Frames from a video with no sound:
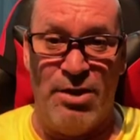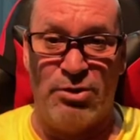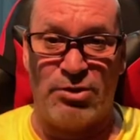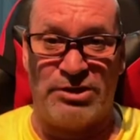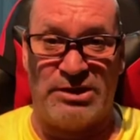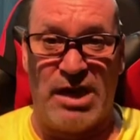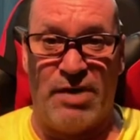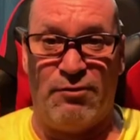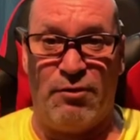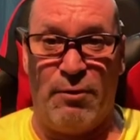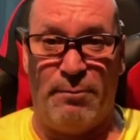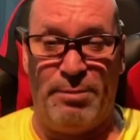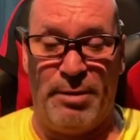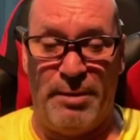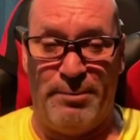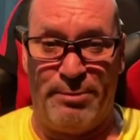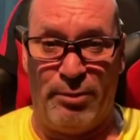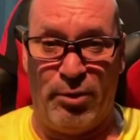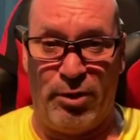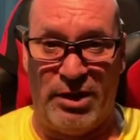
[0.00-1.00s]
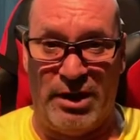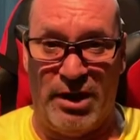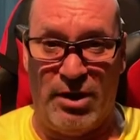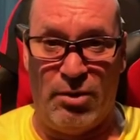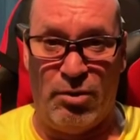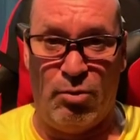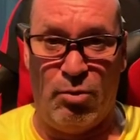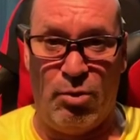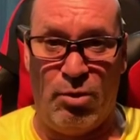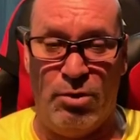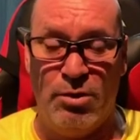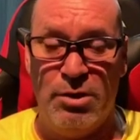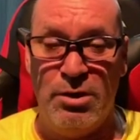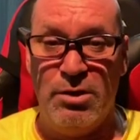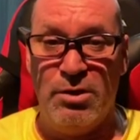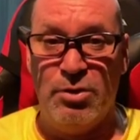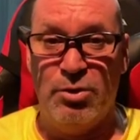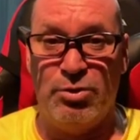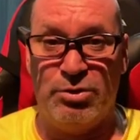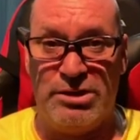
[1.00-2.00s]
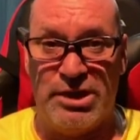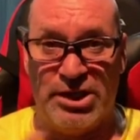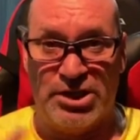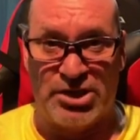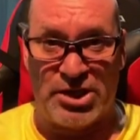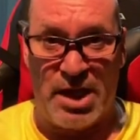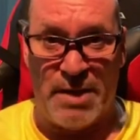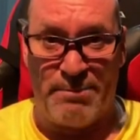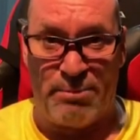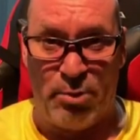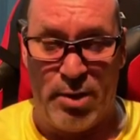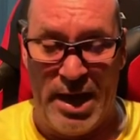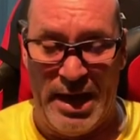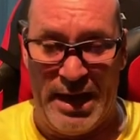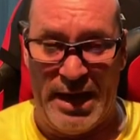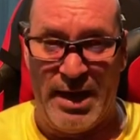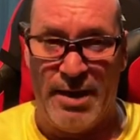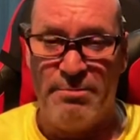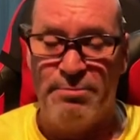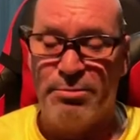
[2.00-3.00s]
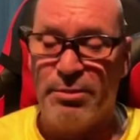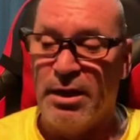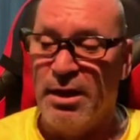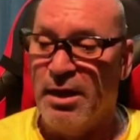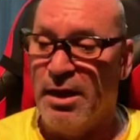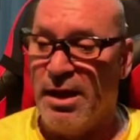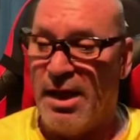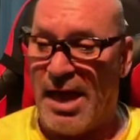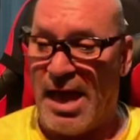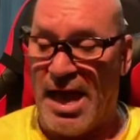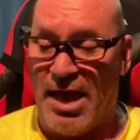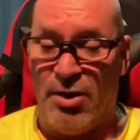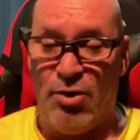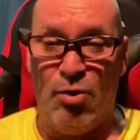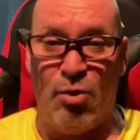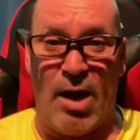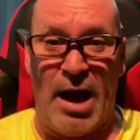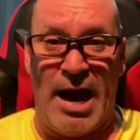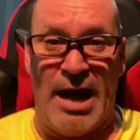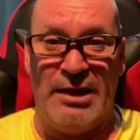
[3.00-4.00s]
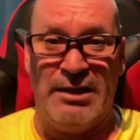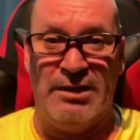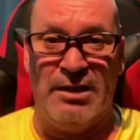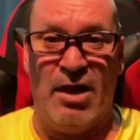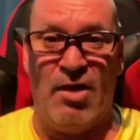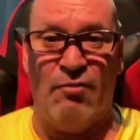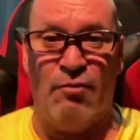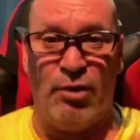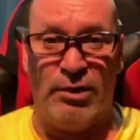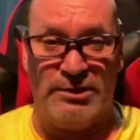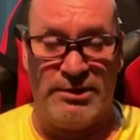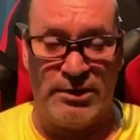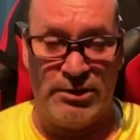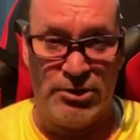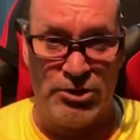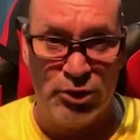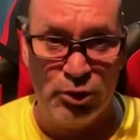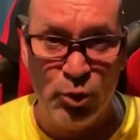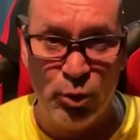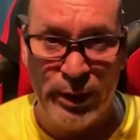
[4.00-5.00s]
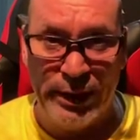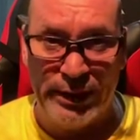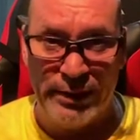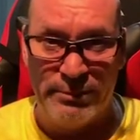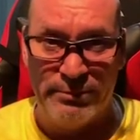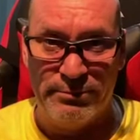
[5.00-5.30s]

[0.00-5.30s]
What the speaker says: several people here who teach capoeira and who I love what they're doing.